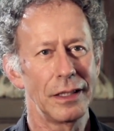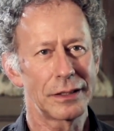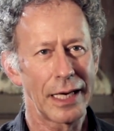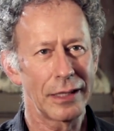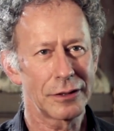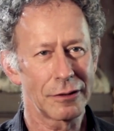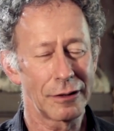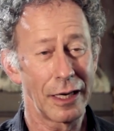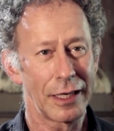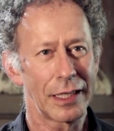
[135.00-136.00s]
this counselor
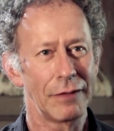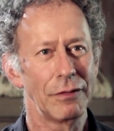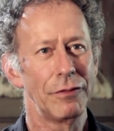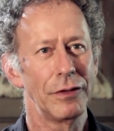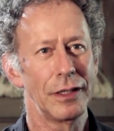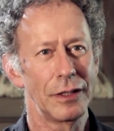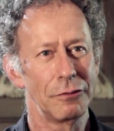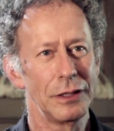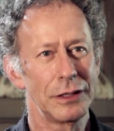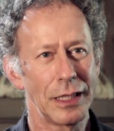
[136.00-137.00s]
and I came up with a
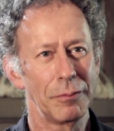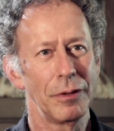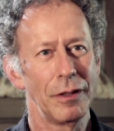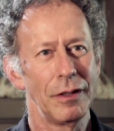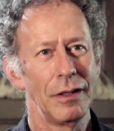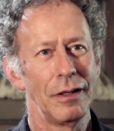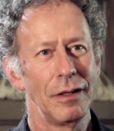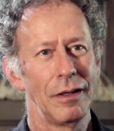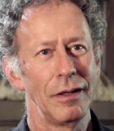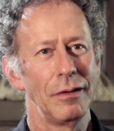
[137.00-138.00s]
three step
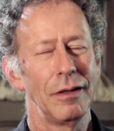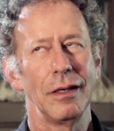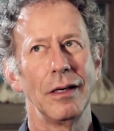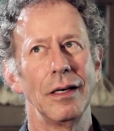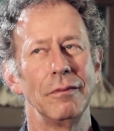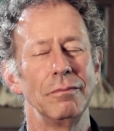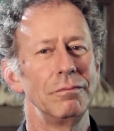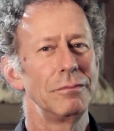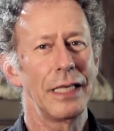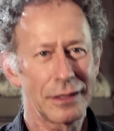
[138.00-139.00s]
um,
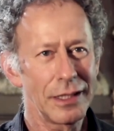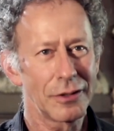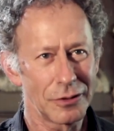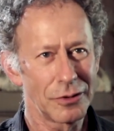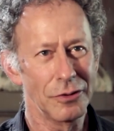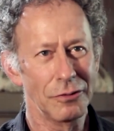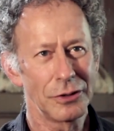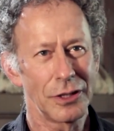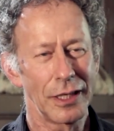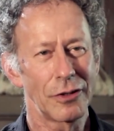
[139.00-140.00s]
technique or tool,
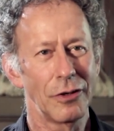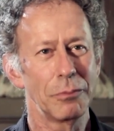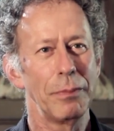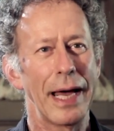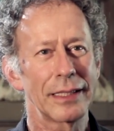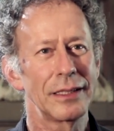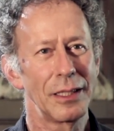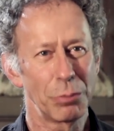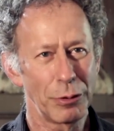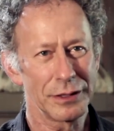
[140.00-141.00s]
which I called Back to
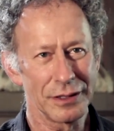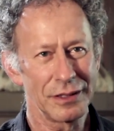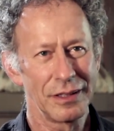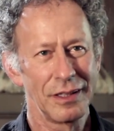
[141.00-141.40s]
the Present.